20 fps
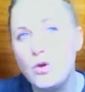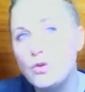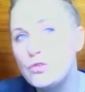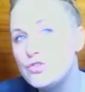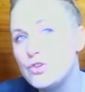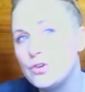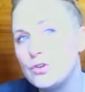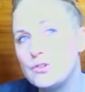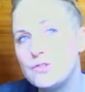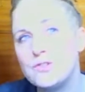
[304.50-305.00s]

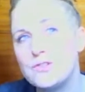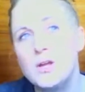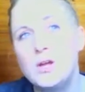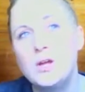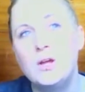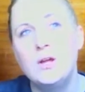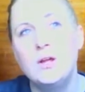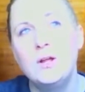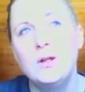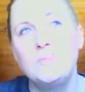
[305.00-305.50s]
cultures
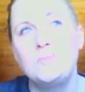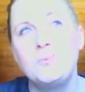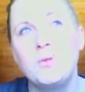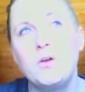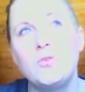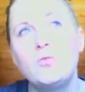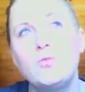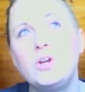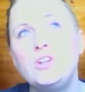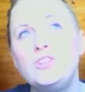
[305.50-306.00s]

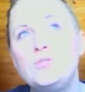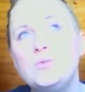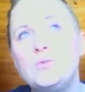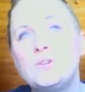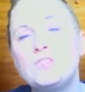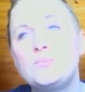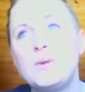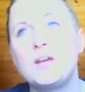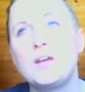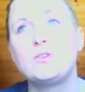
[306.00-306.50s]
of what to
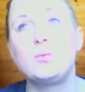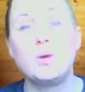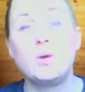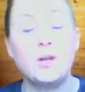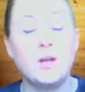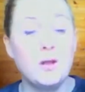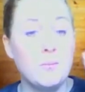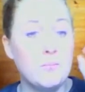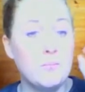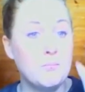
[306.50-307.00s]
expect
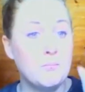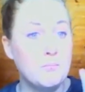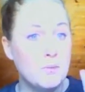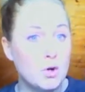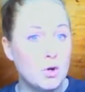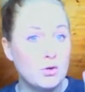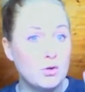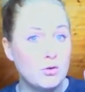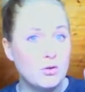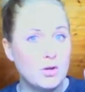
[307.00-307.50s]
when
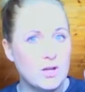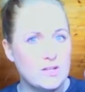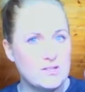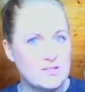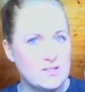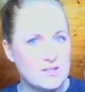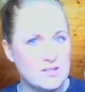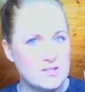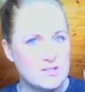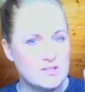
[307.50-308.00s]
Mercury
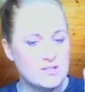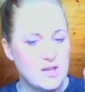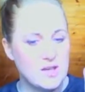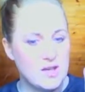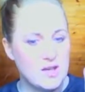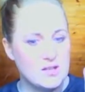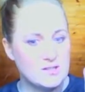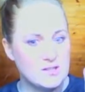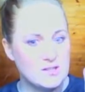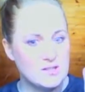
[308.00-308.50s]
is in
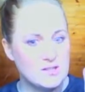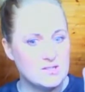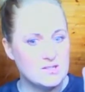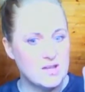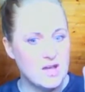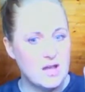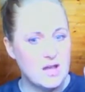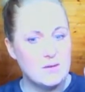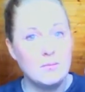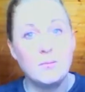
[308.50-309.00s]
the
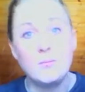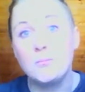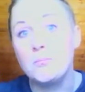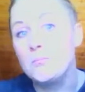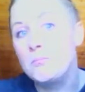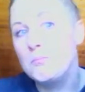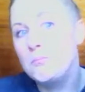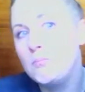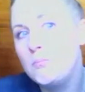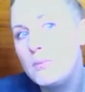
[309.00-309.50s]
sky.
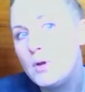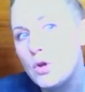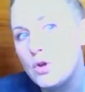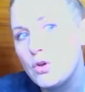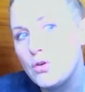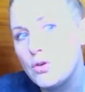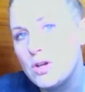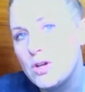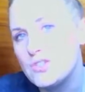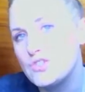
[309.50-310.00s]

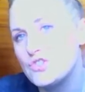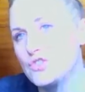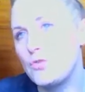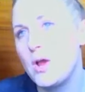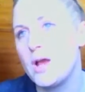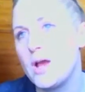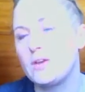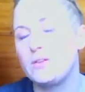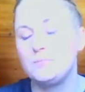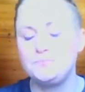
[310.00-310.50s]
Mercury is
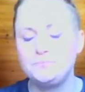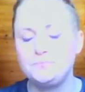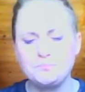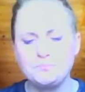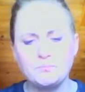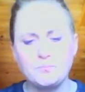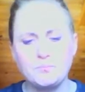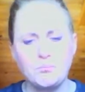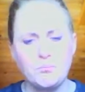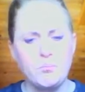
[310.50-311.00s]
direct.
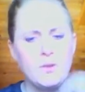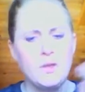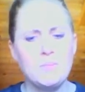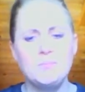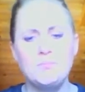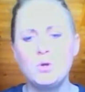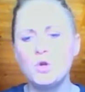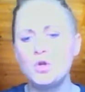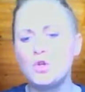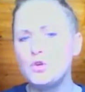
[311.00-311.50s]

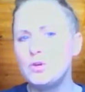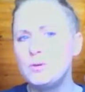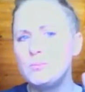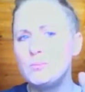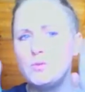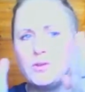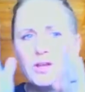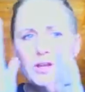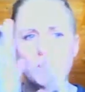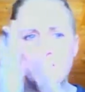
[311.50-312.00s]
Mercury
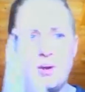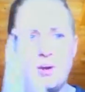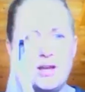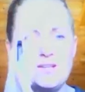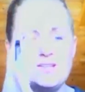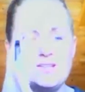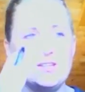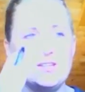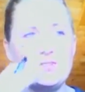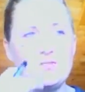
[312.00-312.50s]
moving into
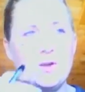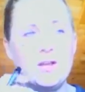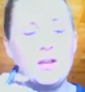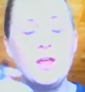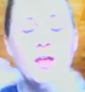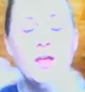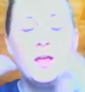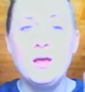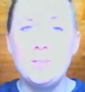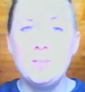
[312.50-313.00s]
Pisces,
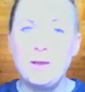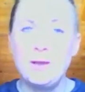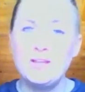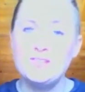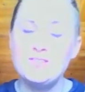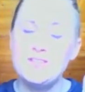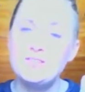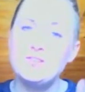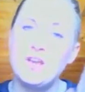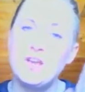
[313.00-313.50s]
right?
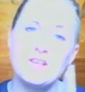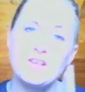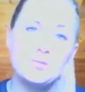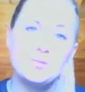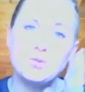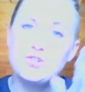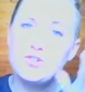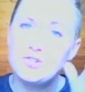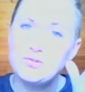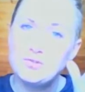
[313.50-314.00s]
Pisces, guys,
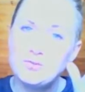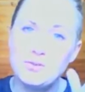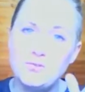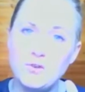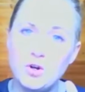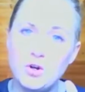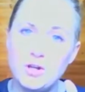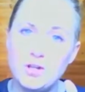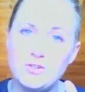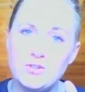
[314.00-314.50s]
we're just
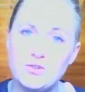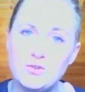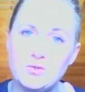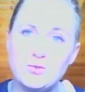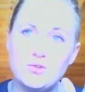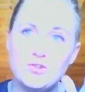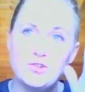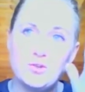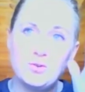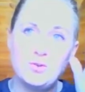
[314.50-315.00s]
referring
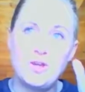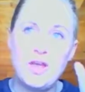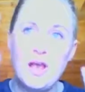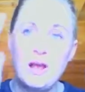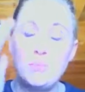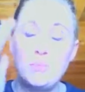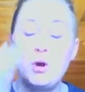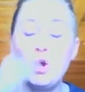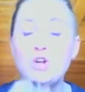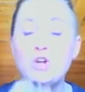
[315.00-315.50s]
to the
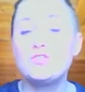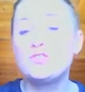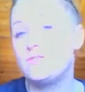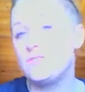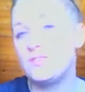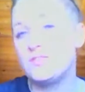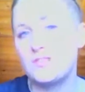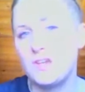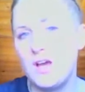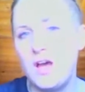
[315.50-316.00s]
zodiac parts
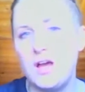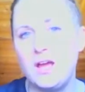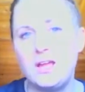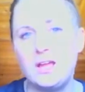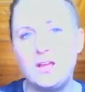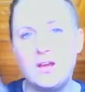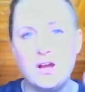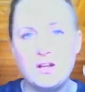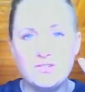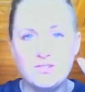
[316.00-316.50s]
of the
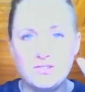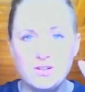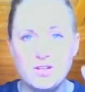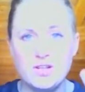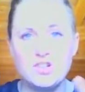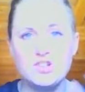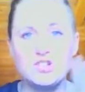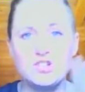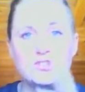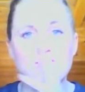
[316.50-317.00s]
sky,
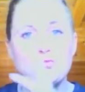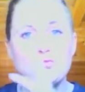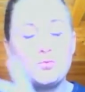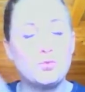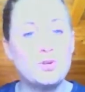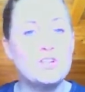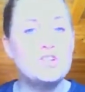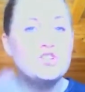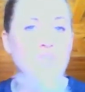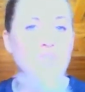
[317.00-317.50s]
constellations,
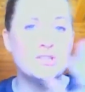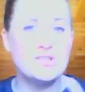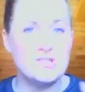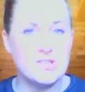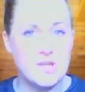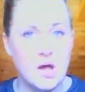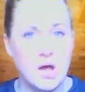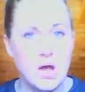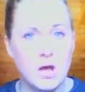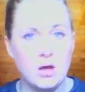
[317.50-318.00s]

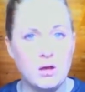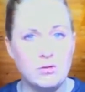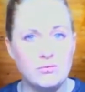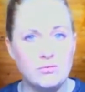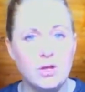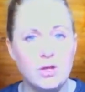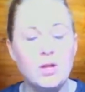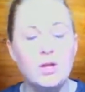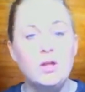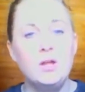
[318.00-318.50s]
regions
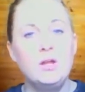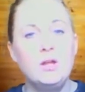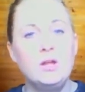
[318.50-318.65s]
of